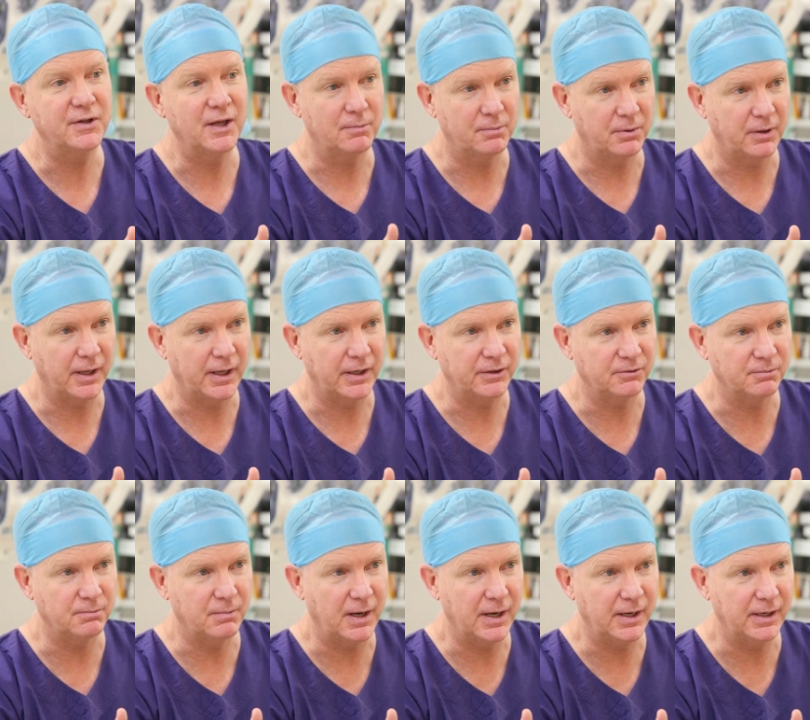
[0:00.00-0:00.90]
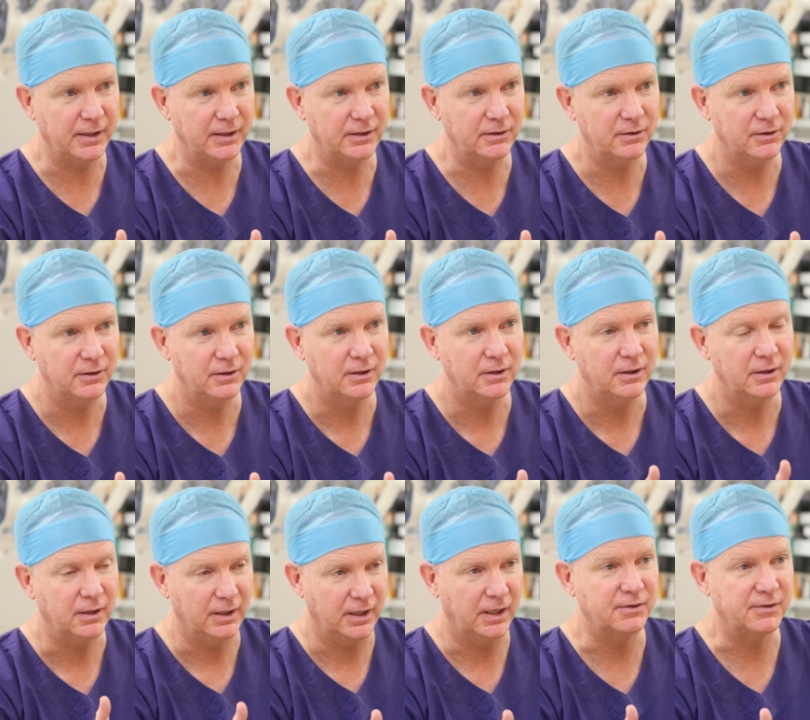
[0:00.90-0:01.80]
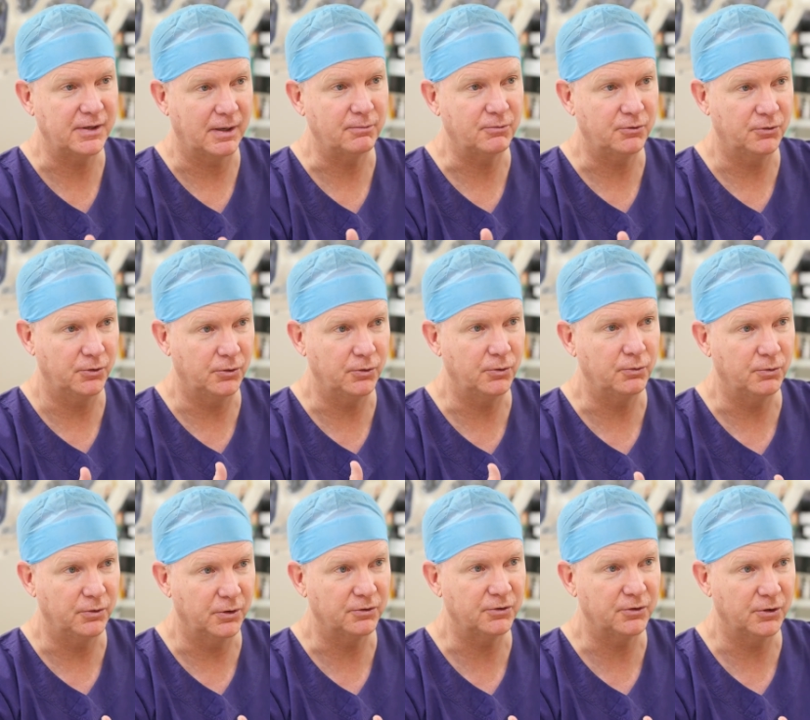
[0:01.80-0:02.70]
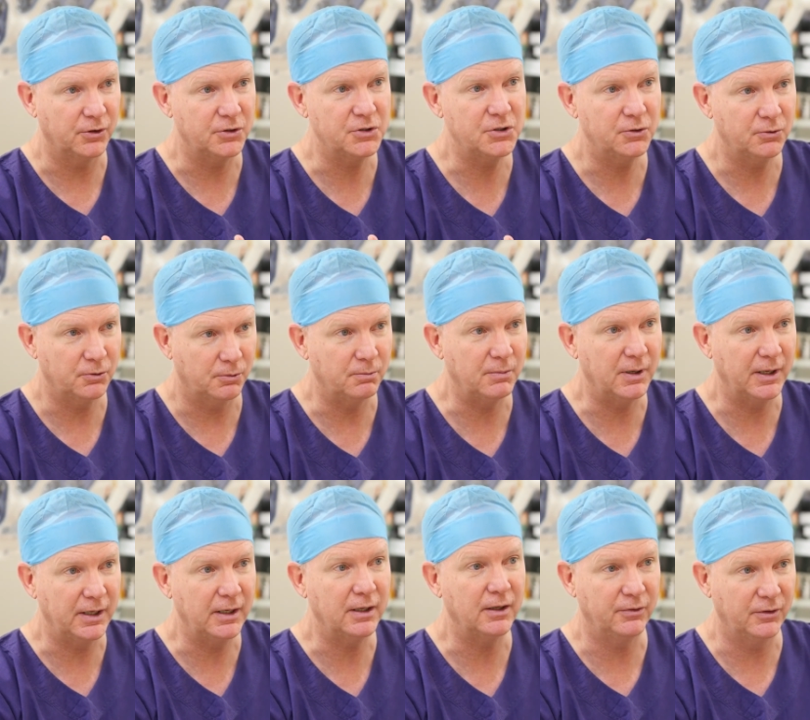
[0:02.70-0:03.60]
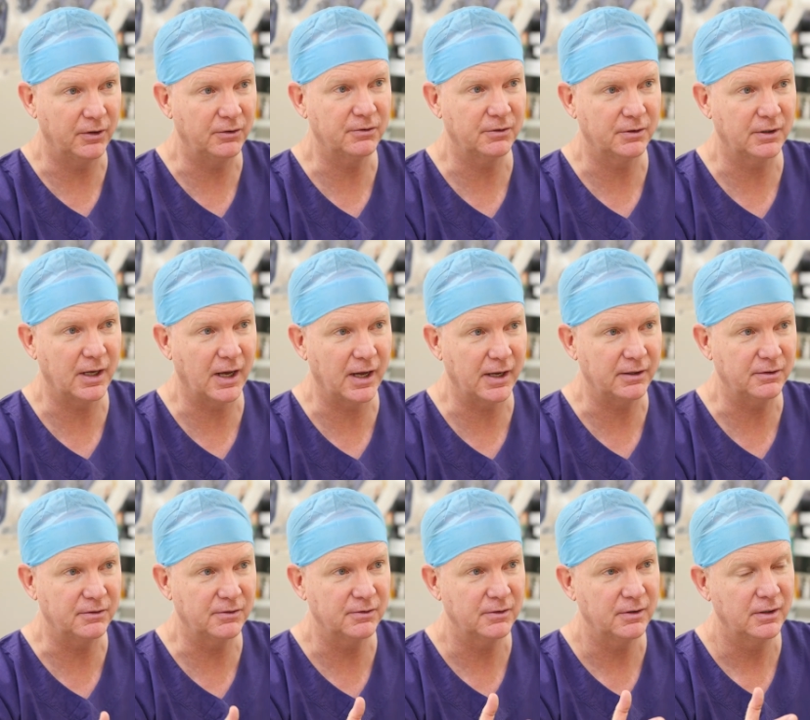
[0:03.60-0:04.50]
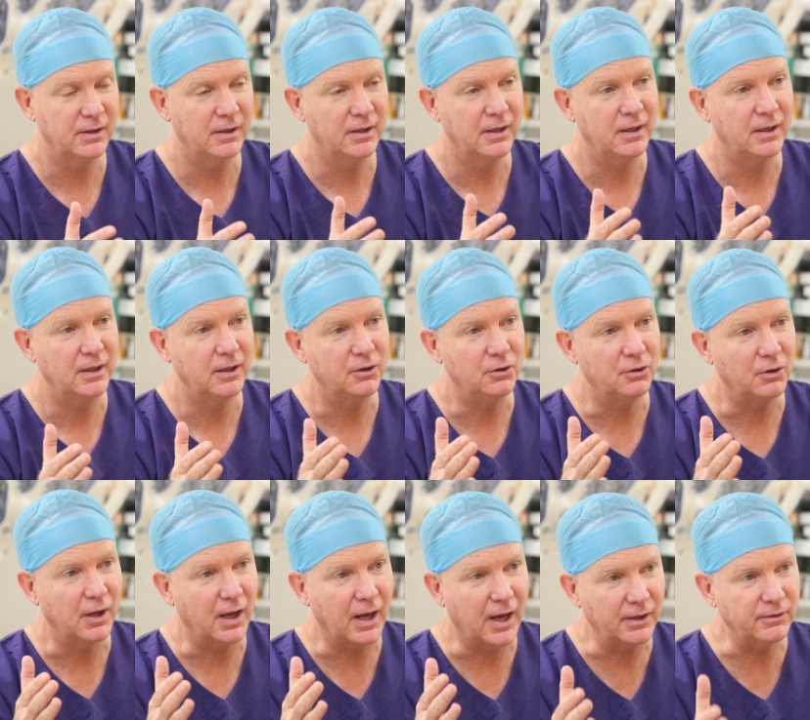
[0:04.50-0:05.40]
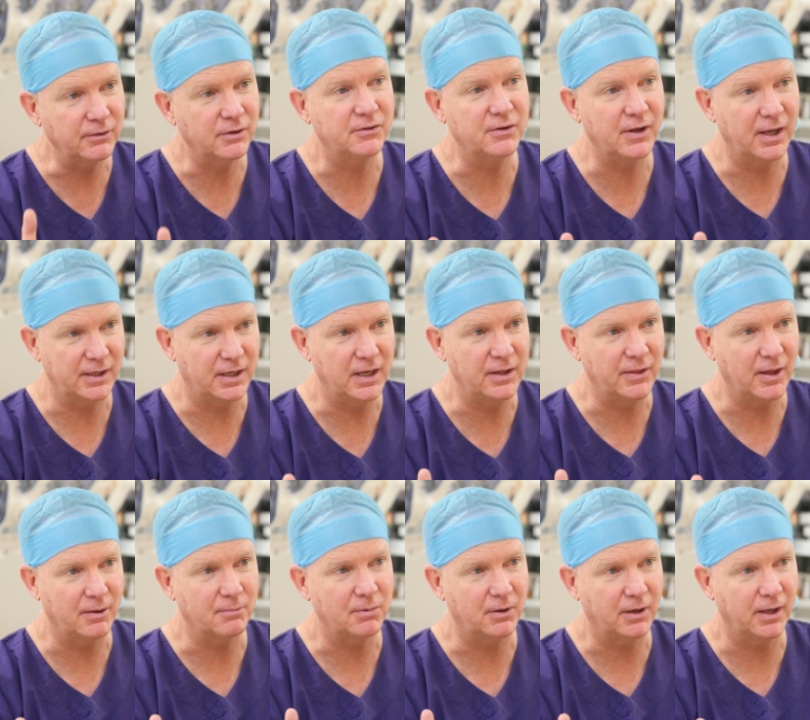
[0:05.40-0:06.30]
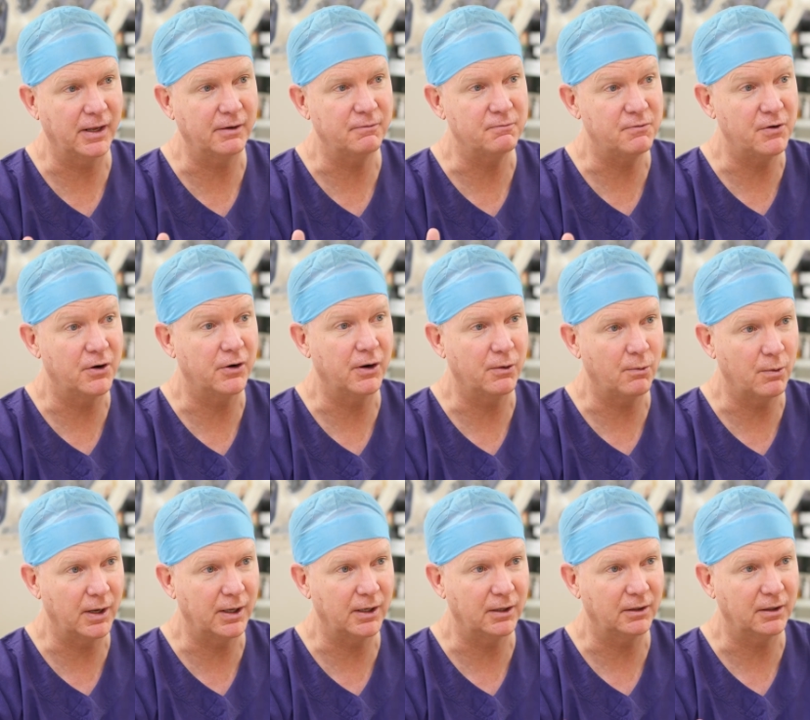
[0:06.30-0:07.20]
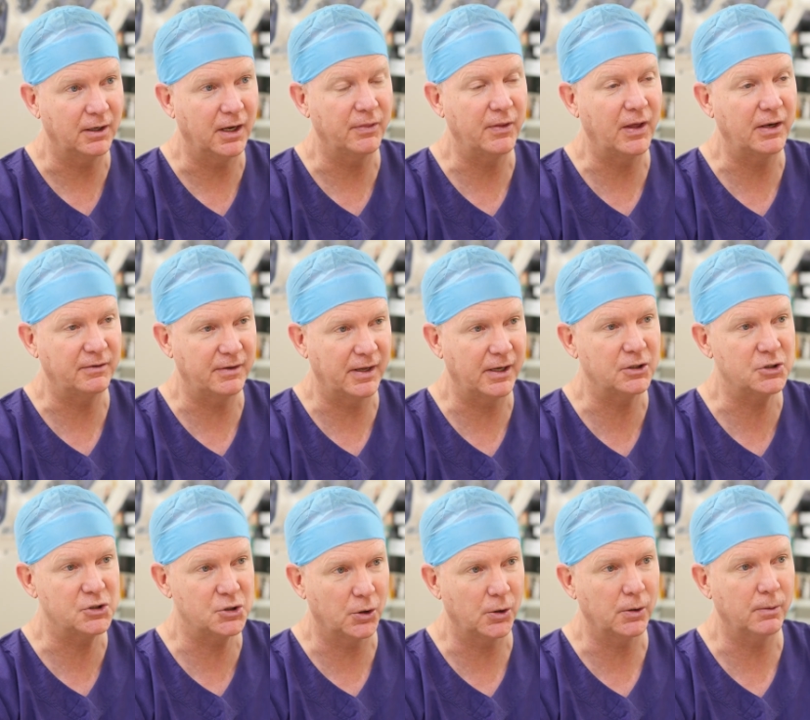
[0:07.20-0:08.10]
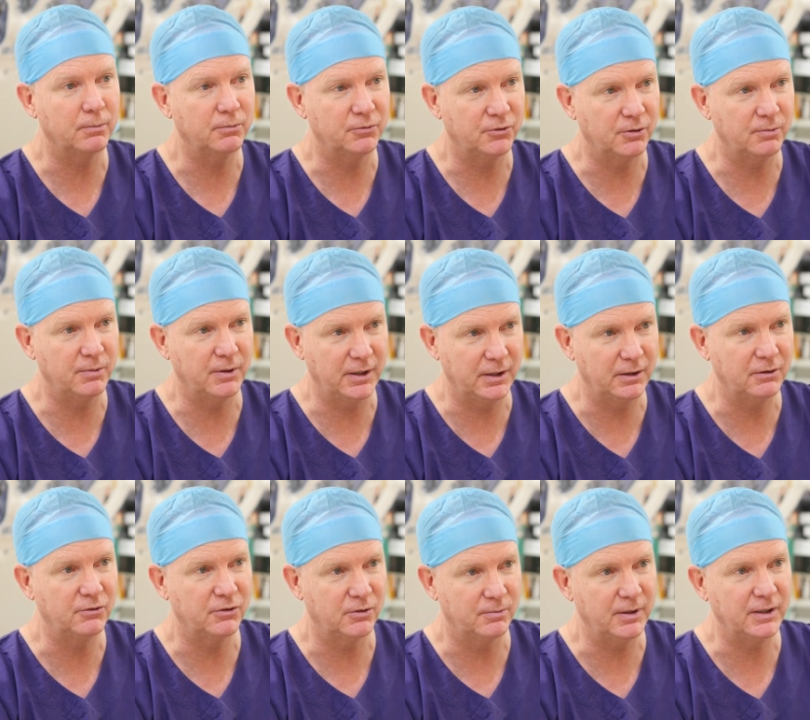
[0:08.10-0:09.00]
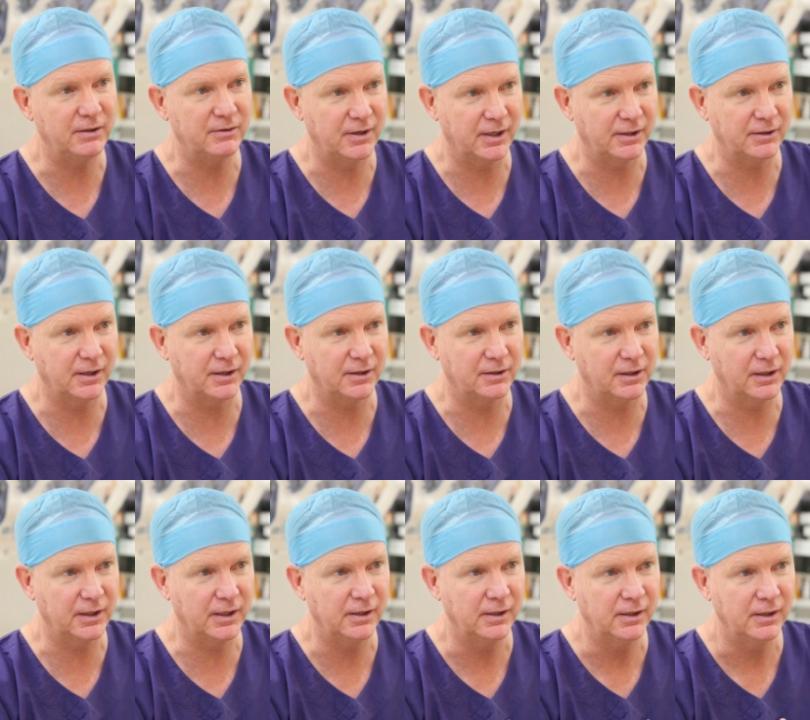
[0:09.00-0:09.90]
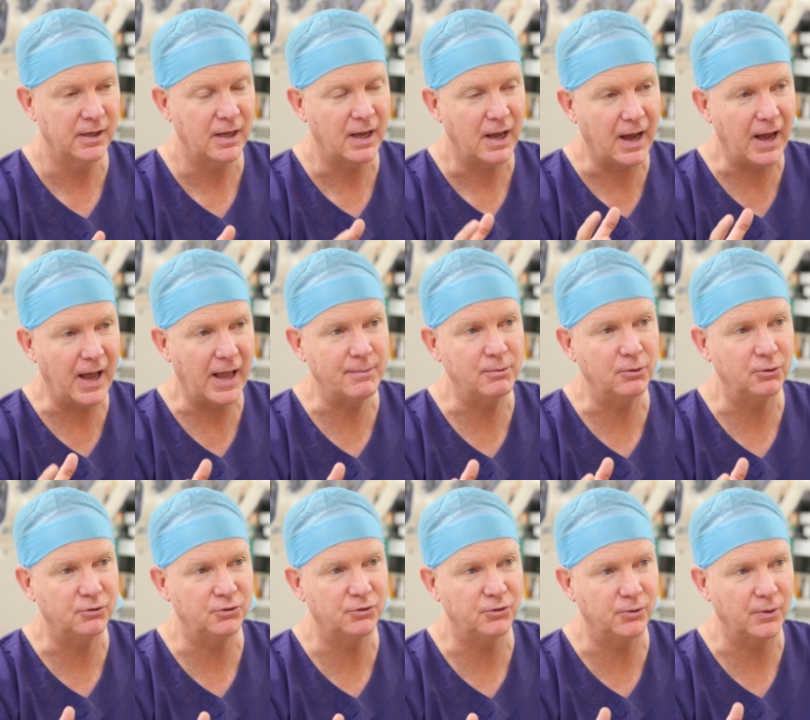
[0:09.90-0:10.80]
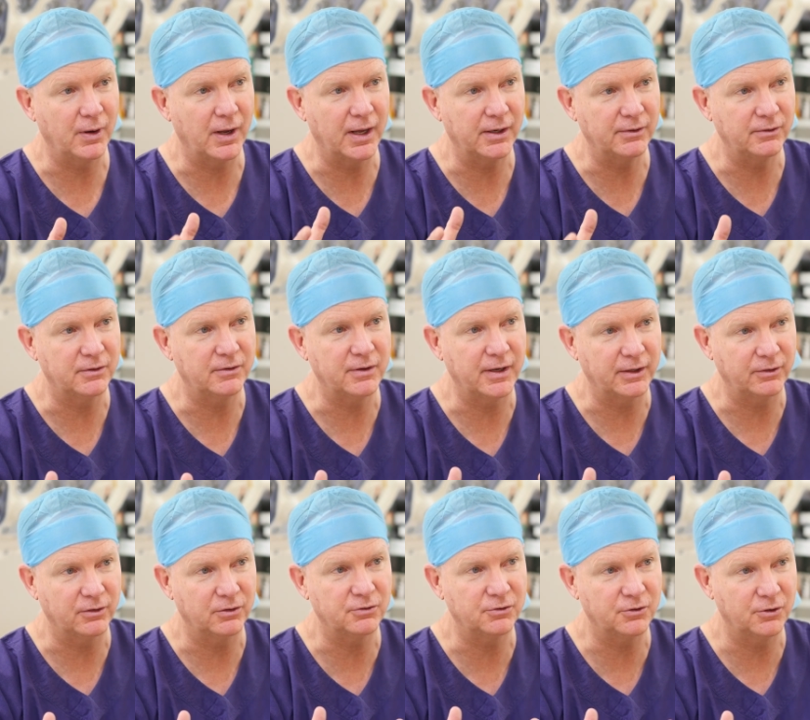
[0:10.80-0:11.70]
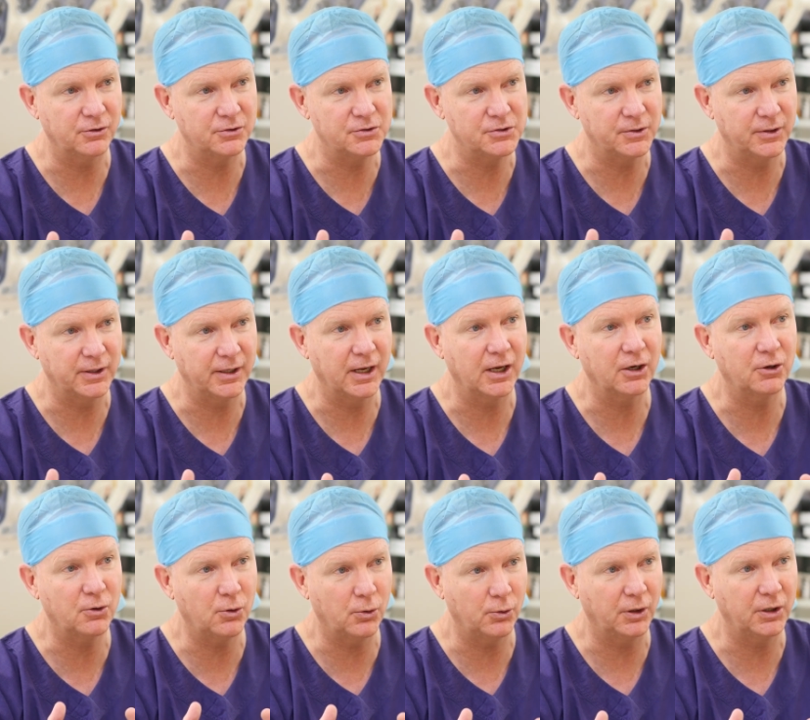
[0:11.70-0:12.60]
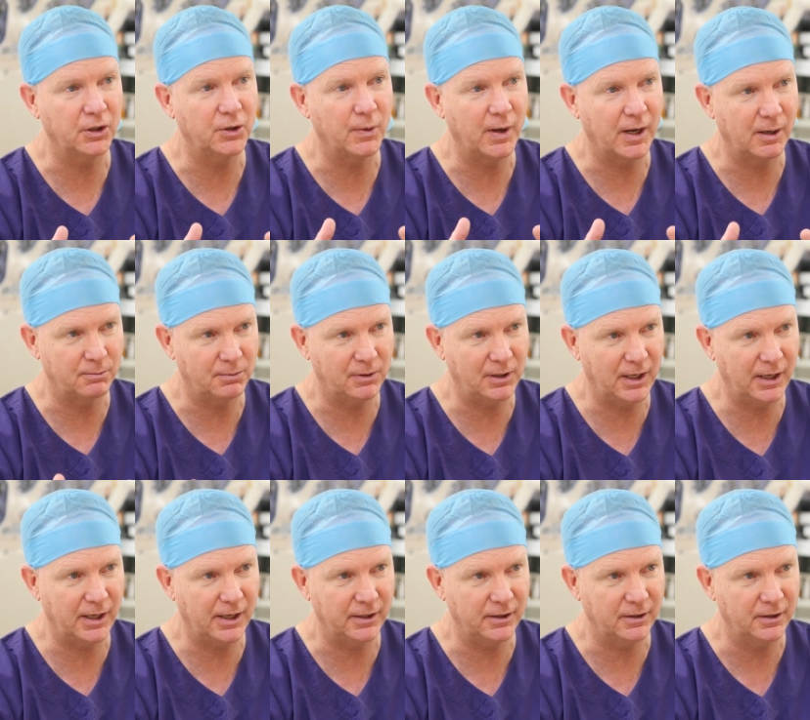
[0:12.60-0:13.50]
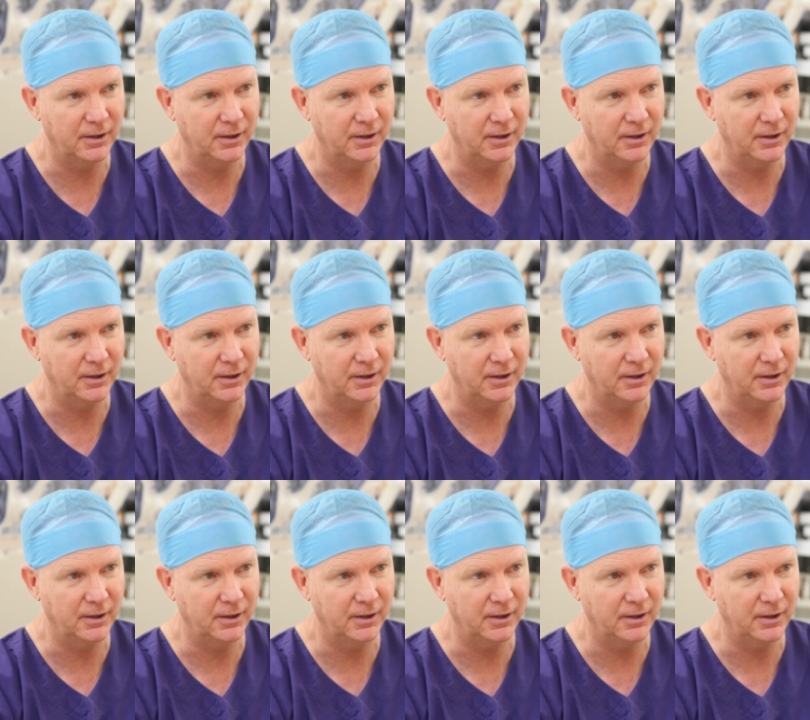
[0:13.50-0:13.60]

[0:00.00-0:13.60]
that plan's made, it's up to the surgeon, or me in this case, undertaking that plan very well. And that's our job, to be, to be technically able to undertake the surgery according to our plan.